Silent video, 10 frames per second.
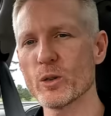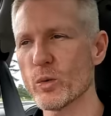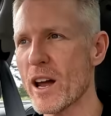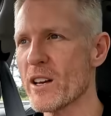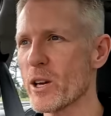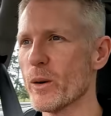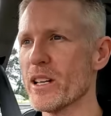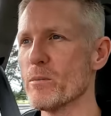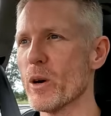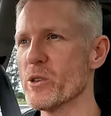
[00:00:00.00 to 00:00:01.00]
Korando
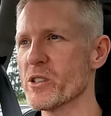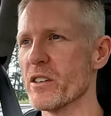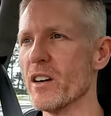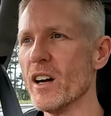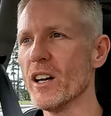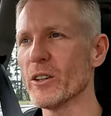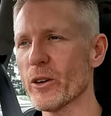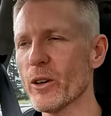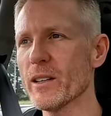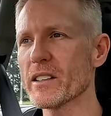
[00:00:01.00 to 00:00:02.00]
e-Motion.
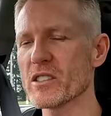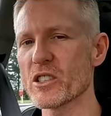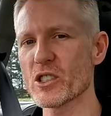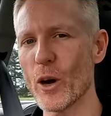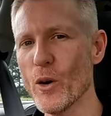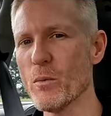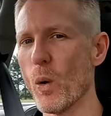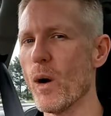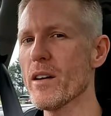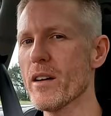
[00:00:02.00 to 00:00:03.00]
Not only does it tow
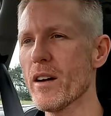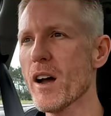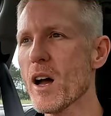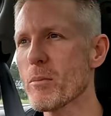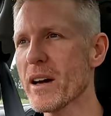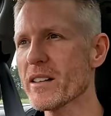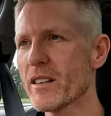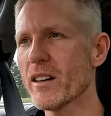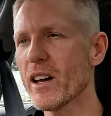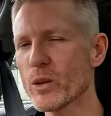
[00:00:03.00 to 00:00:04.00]
more, but
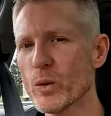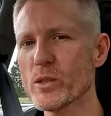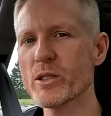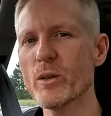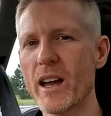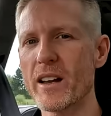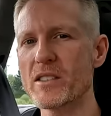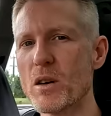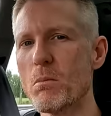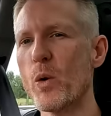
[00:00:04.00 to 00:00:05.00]
it also
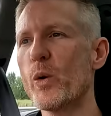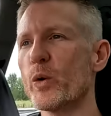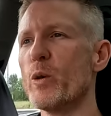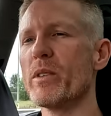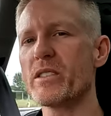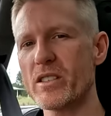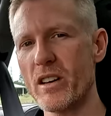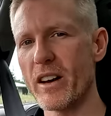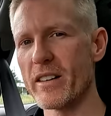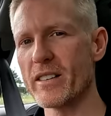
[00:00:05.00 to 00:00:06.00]
has more room
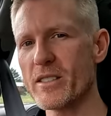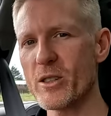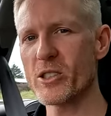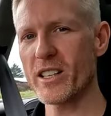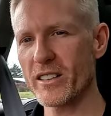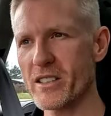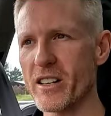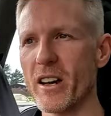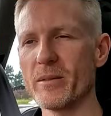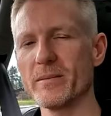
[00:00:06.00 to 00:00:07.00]
inside, so check this
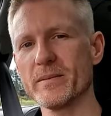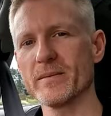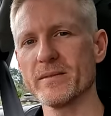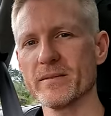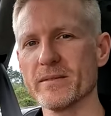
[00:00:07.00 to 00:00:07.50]
out. Yep,